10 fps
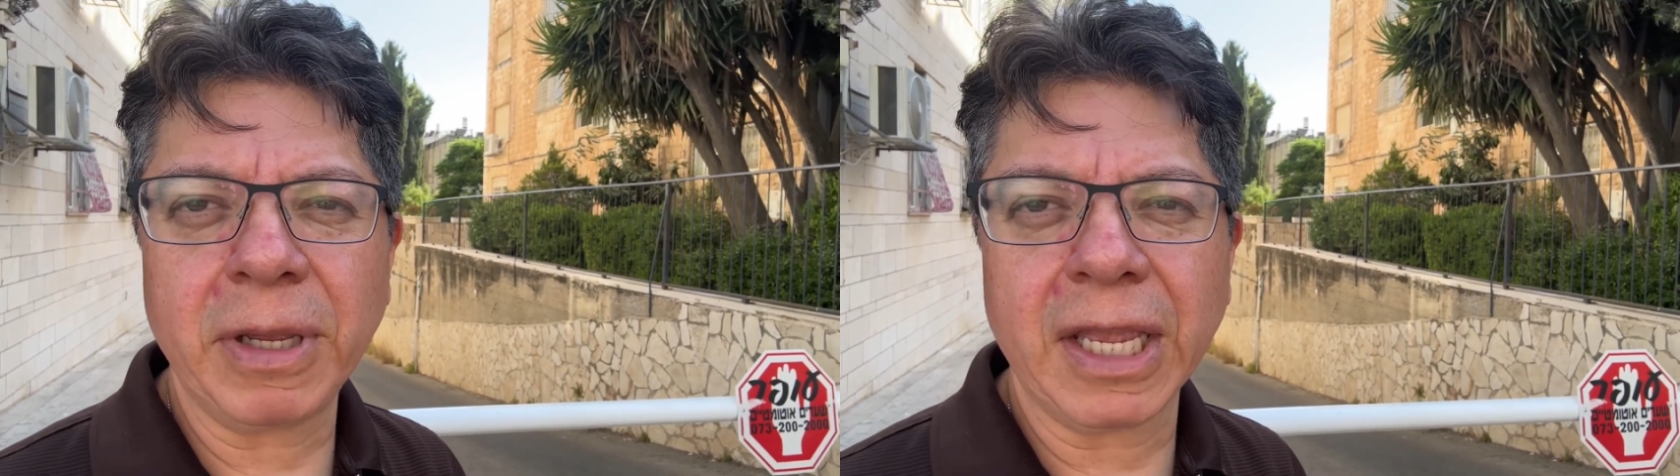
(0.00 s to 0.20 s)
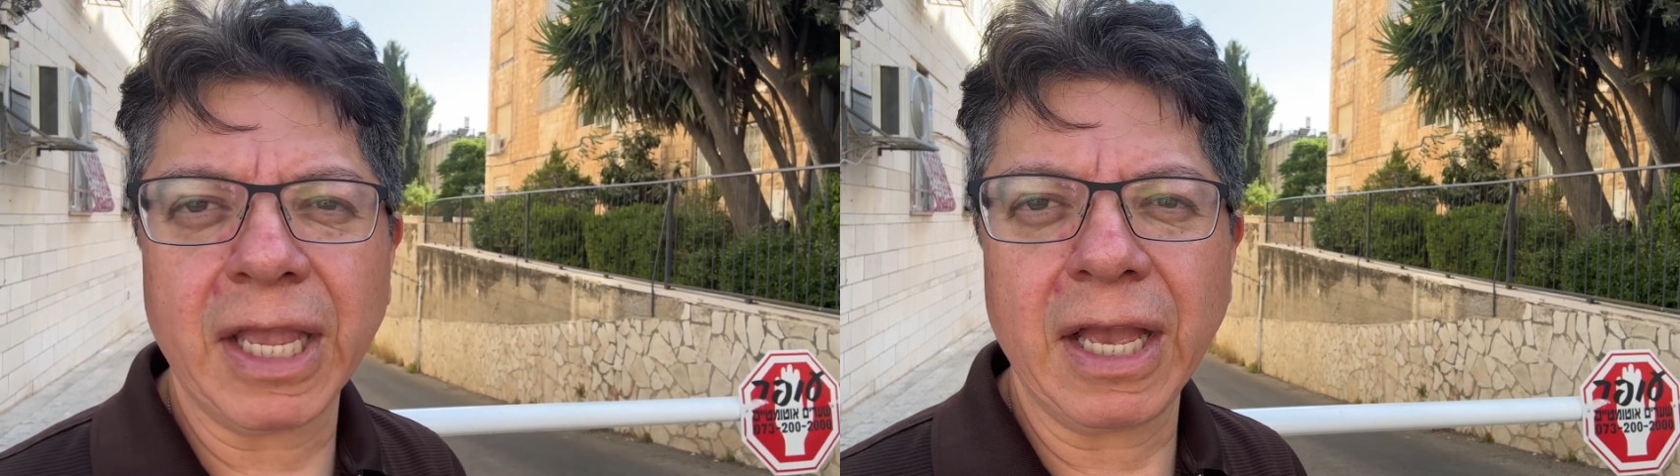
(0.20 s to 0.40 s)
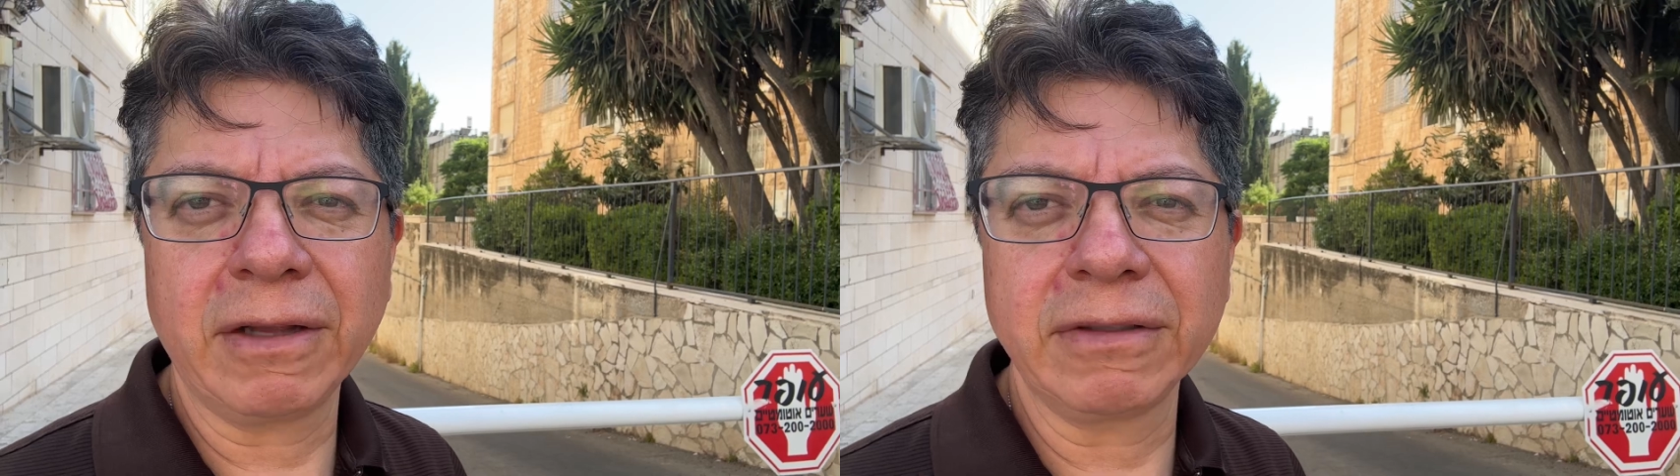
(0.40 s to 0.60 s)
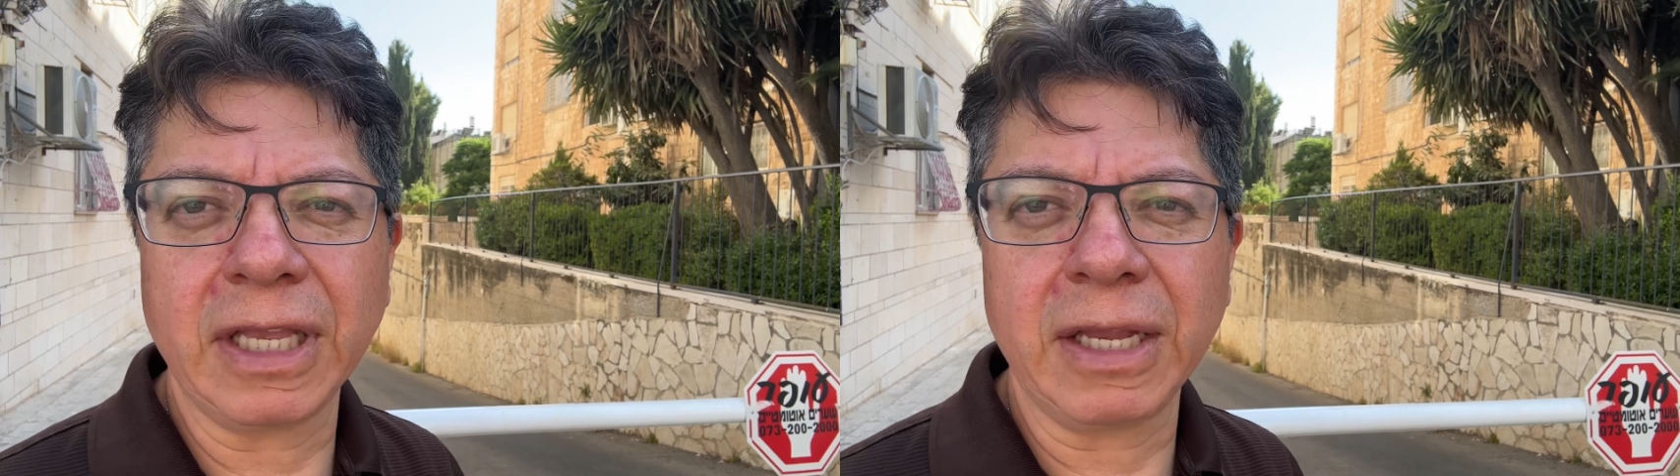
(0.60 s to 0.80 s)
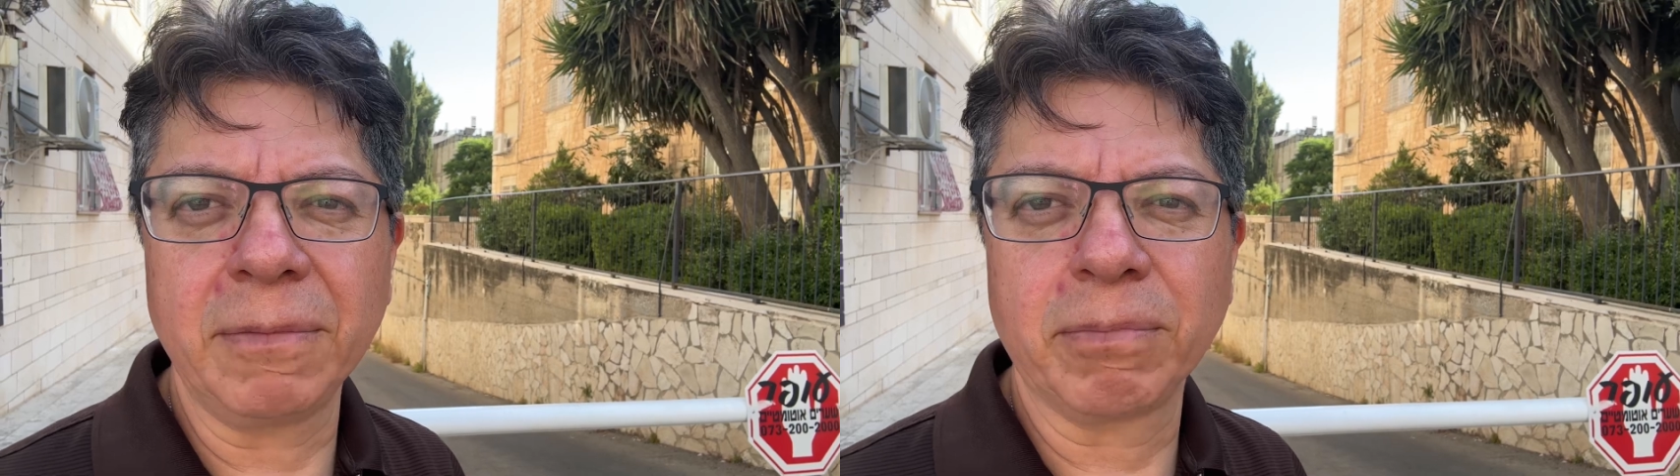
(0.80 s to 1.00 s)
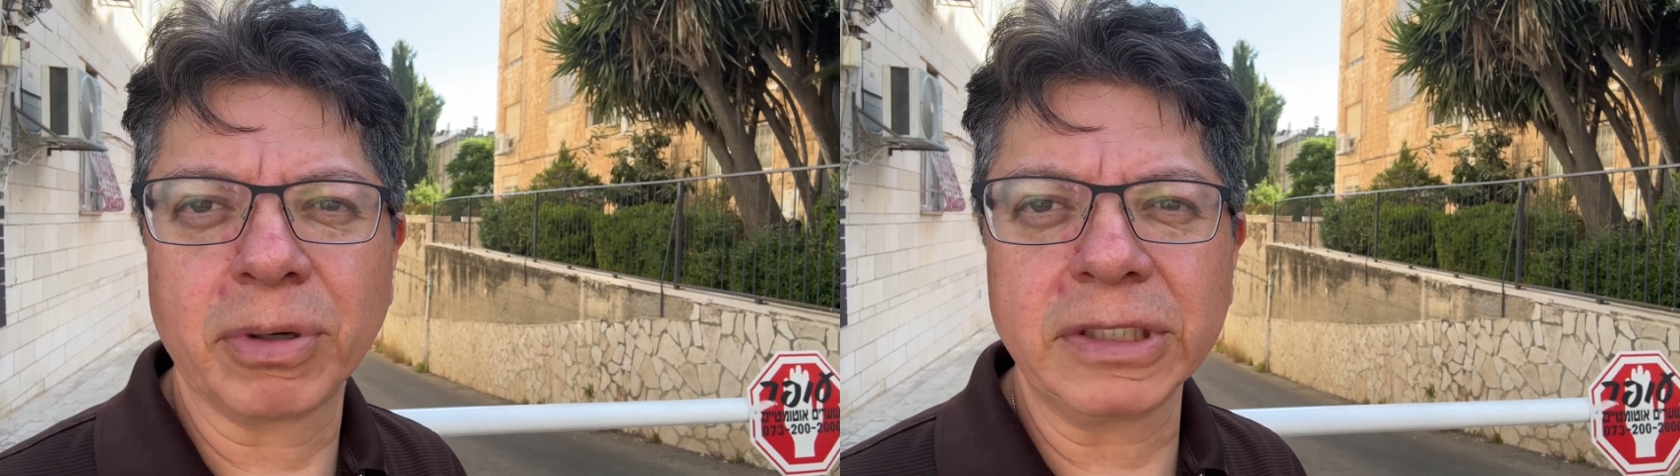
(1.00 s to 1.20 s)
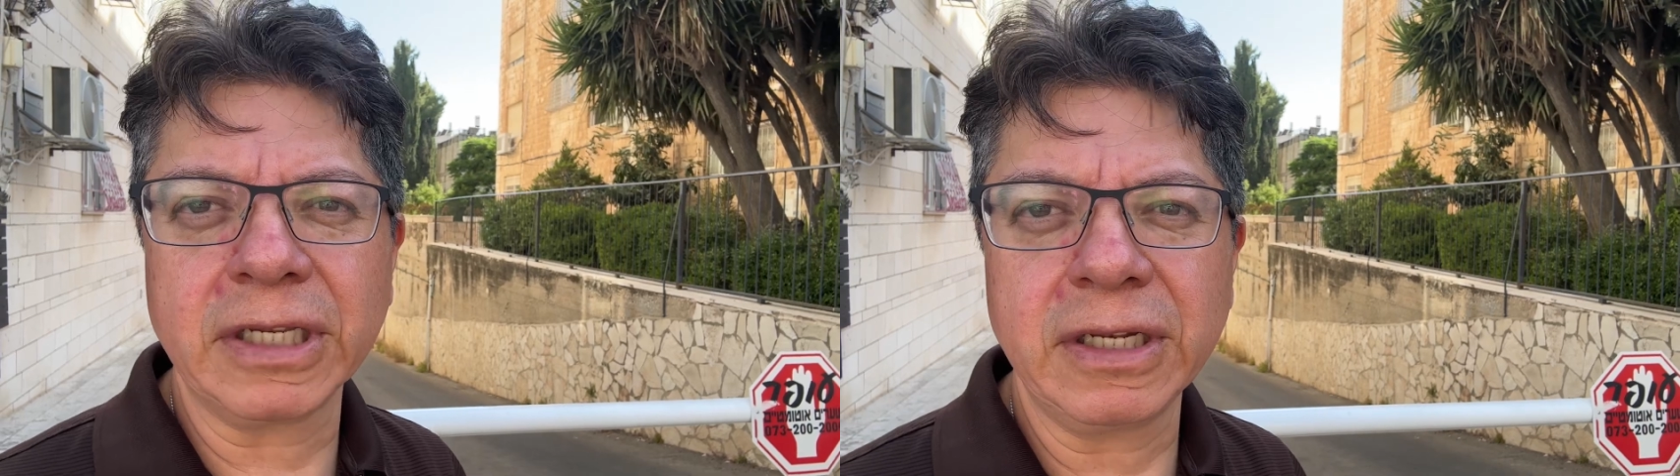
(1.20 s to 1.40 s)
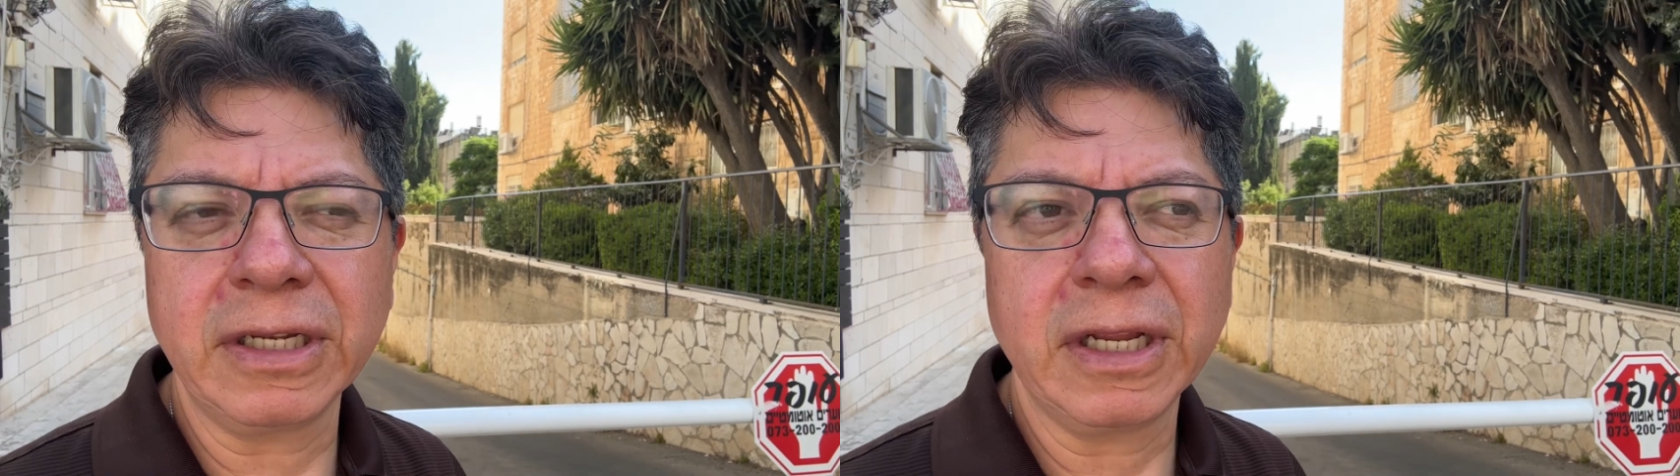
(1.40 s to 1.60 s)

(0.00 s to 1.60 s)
being held in prison